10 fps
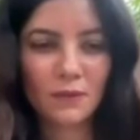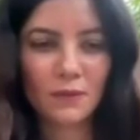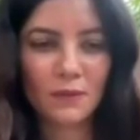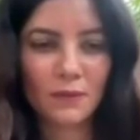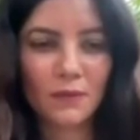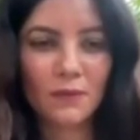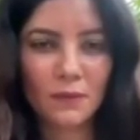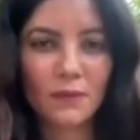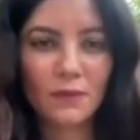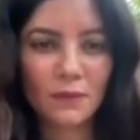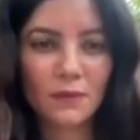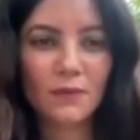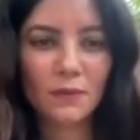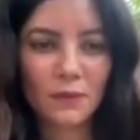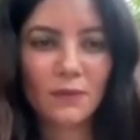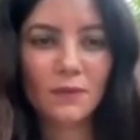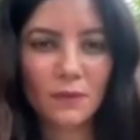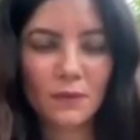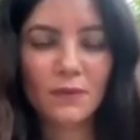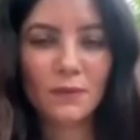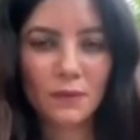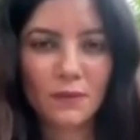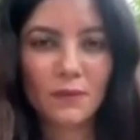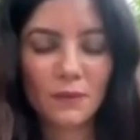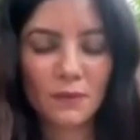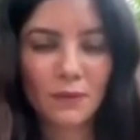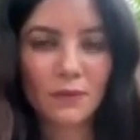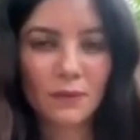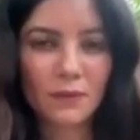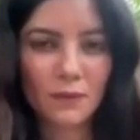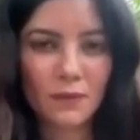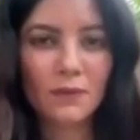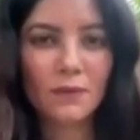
[no speech]